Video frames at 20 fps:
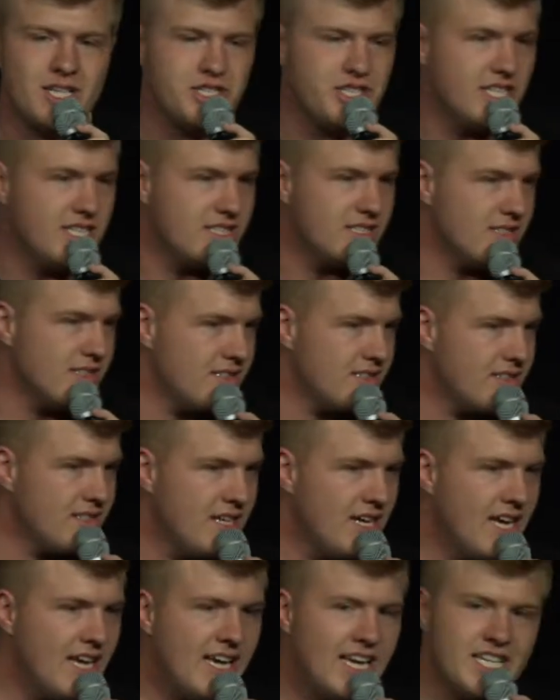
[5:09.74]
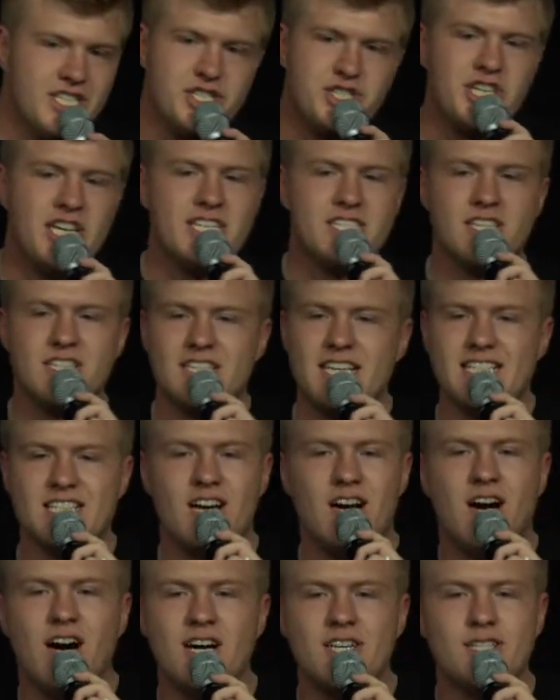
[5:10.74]
Jesus, is Jesus is
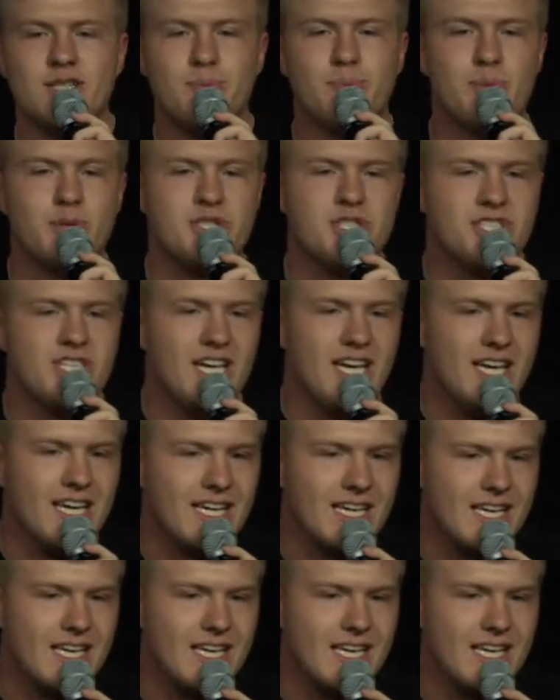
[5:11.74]
100%